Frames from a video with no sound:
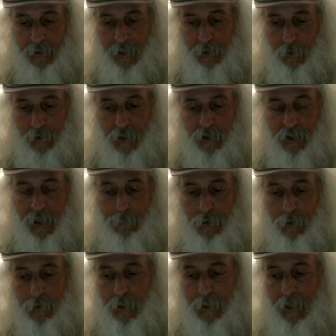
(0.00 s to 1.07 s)
or
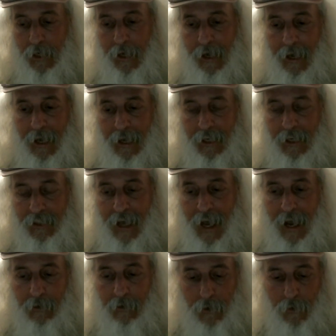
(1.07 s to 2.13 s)
conceptually is
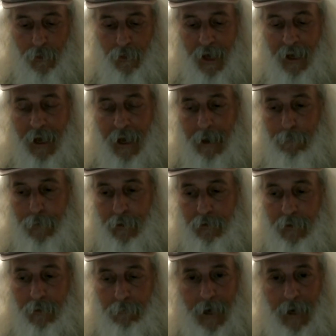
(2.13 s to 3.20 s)
that the thing I
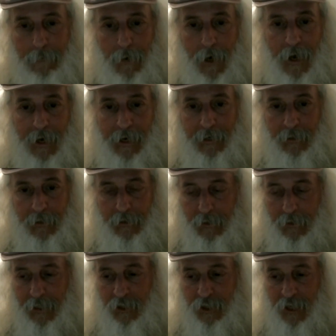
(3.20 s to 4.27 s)
build in my mind,
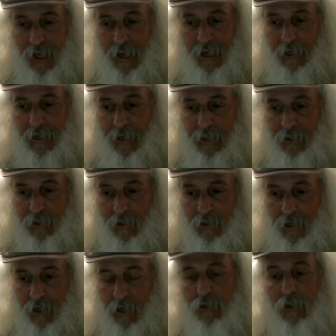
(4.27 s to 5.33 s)
let's say it's
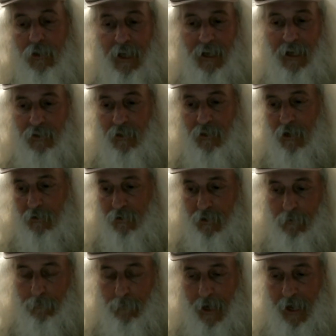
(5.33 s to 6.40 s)
a hundred thousand dollars
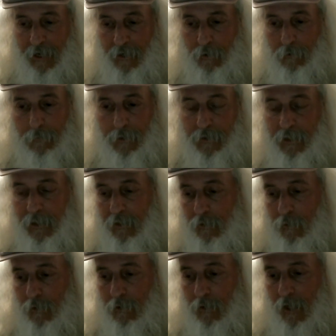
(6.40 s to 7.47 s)
in the bank or a million,
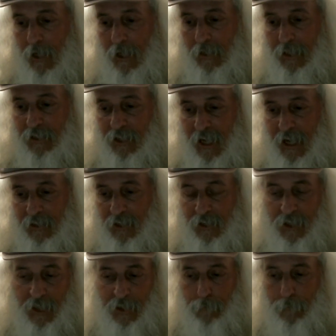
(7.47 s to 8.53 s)
or let's say it's a
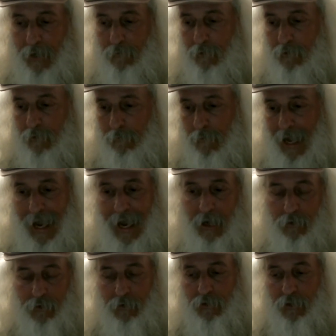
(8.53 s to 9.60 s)
six bedroom
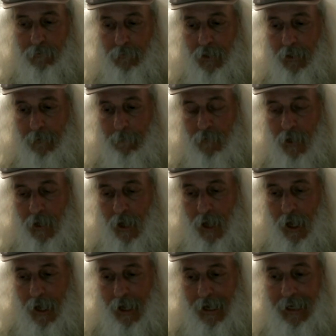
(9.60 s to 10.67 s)
house or something.
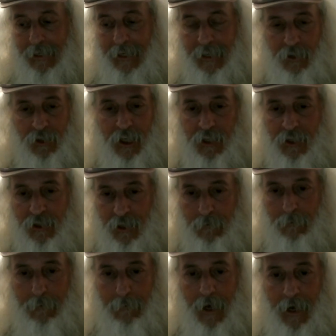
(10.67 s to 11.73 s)
It exists in my
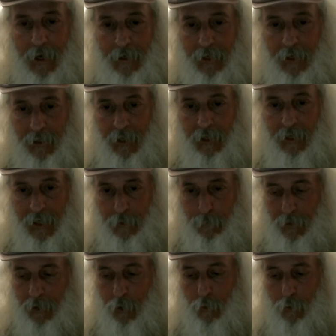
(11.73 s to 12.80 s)
mind. It, it has been
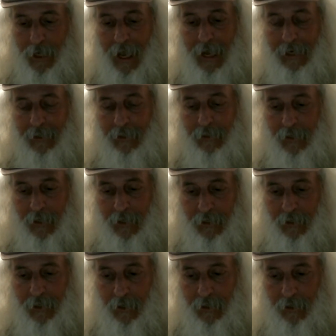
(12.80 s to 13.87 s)
created in
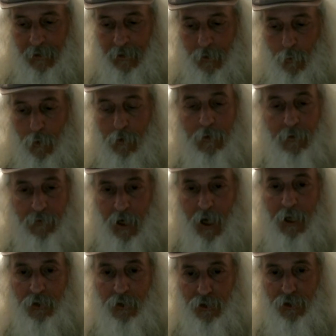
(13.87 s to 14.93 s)
a, the world of
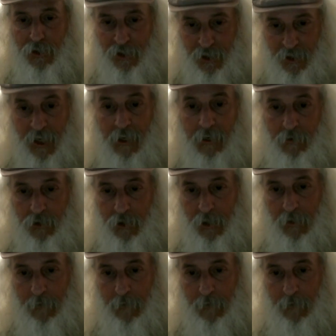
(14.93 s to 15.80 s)
consciousness and energy.